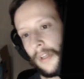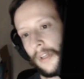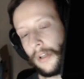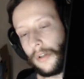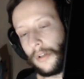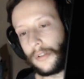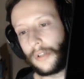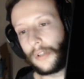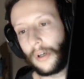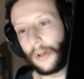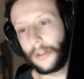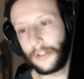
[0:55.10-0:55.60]

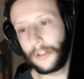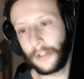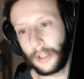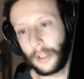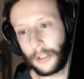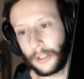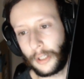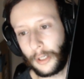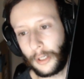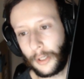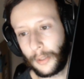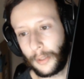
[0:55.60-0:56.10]
charger right there,
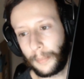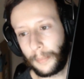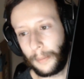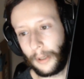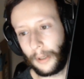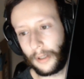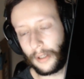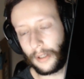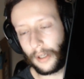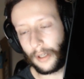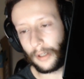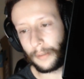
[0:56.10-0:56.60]
it's plugged
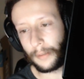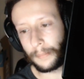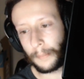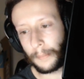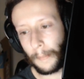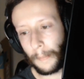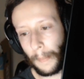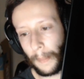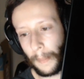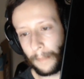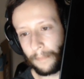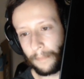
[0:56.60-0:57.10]
in.
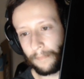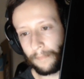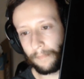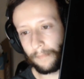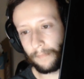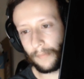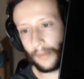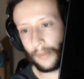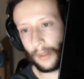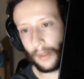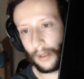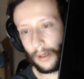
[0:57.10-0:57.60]

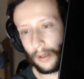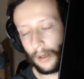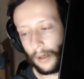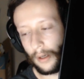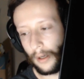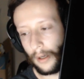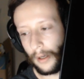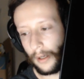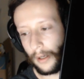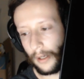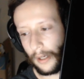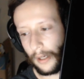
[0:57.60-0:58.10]

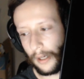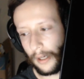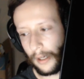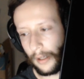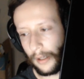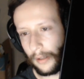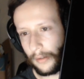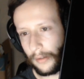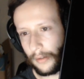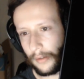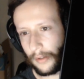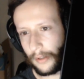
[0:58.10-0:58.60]

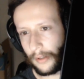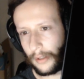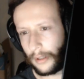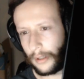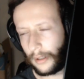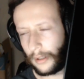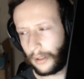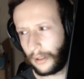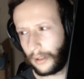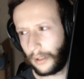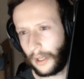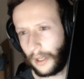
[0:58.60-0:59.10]
It
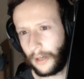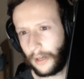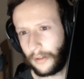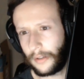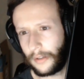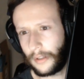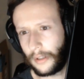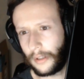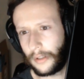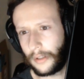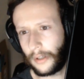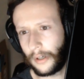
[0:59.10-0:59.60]
likes to
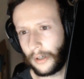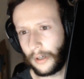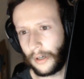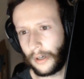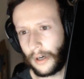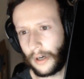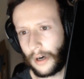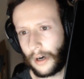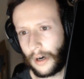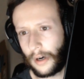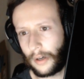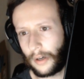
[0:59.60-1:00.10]
turn
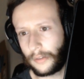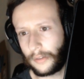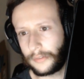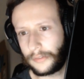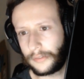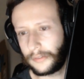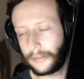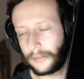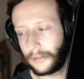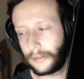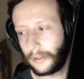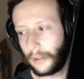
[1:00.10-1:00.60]
off
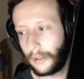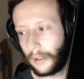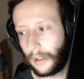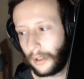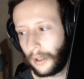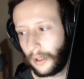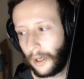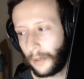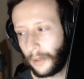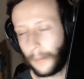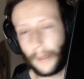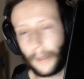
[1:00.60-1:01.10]

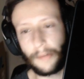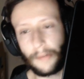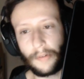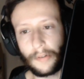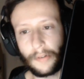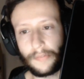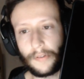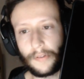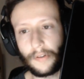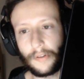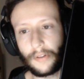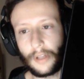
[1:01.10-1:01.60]
whenever it
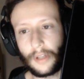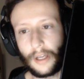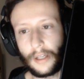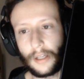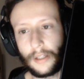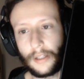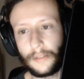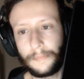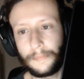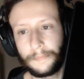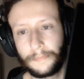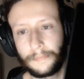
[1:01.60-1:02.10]
feels like it,
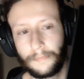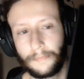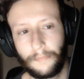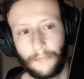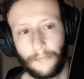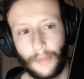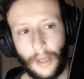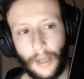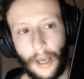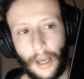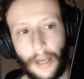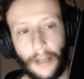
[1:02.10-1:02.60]

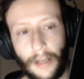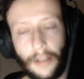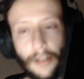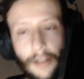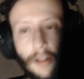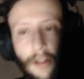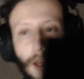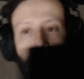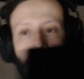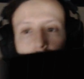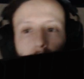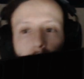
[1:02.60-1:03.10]
and it did that
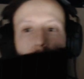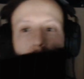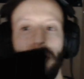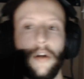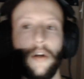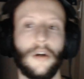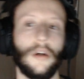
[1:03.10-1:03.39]
earlier